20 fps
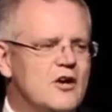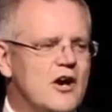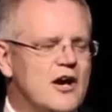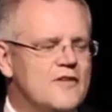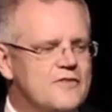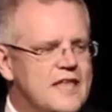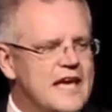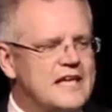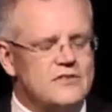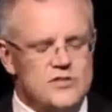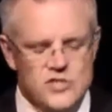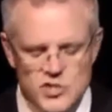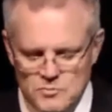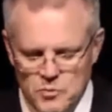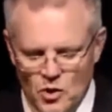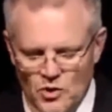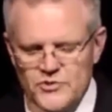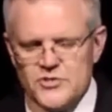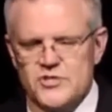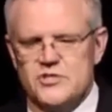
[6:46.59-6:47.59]
I thank the
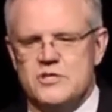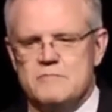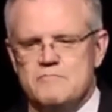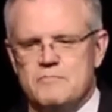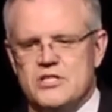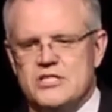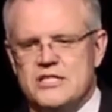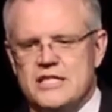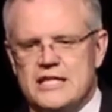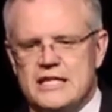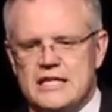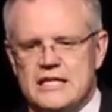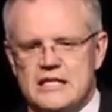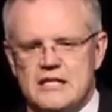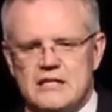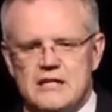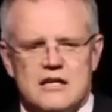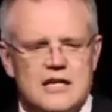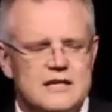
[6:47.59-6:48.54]
sponsors in particular.